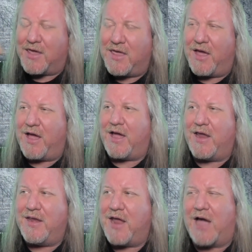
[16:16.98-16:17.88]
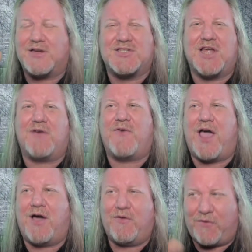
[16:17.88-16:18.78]
Yourself
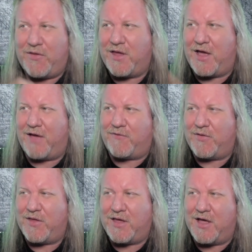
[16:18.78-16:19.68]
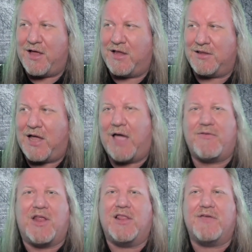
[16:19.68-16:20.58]
Out from the
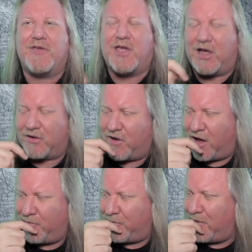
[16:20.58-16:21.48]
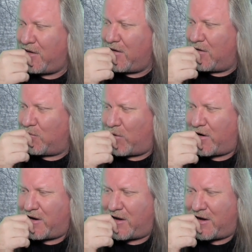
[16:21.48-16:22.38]
Live in a Living Color album,
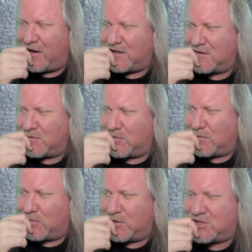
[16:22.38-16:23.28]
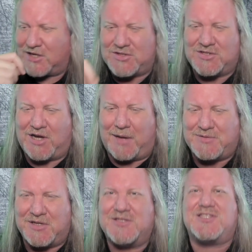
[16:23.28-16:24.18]
when Chester
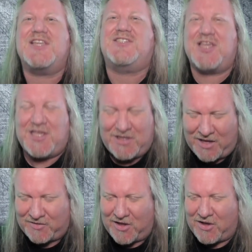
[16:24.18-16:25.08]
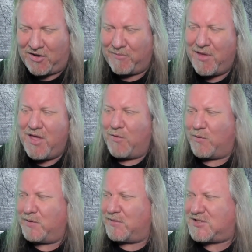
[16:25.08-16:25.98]
Thompson, CT as they called him,
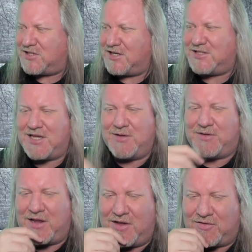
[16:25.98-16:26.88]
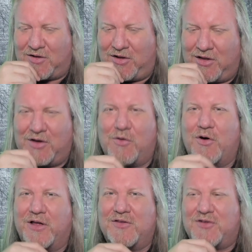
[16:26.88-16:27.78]
when CT did his little
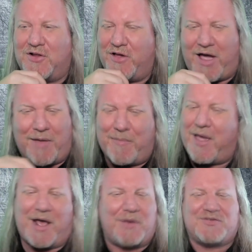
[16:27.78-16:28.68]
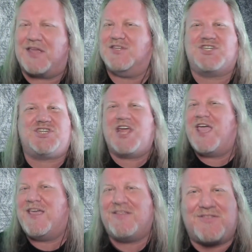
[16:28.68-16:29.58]
organ solo, man, I was getting
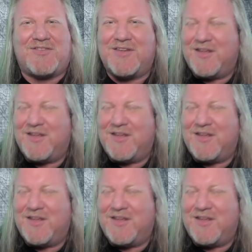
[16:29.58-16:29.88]
shades